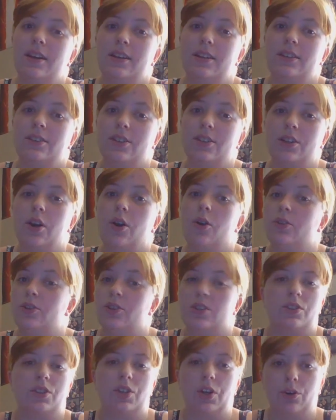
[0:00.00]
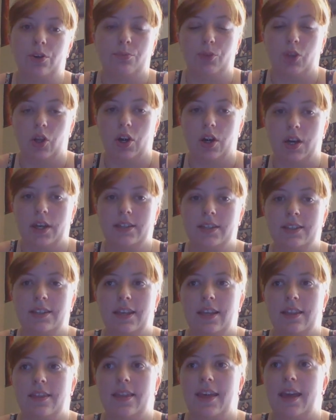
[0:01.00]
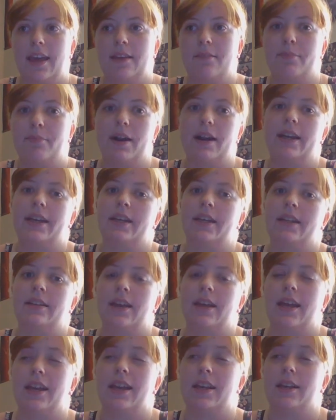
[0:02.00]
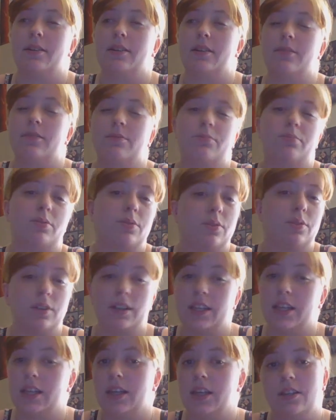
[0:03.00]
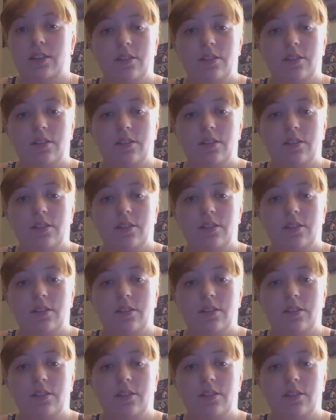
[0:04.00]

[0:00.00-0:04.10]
to just go blonde than buying a complete,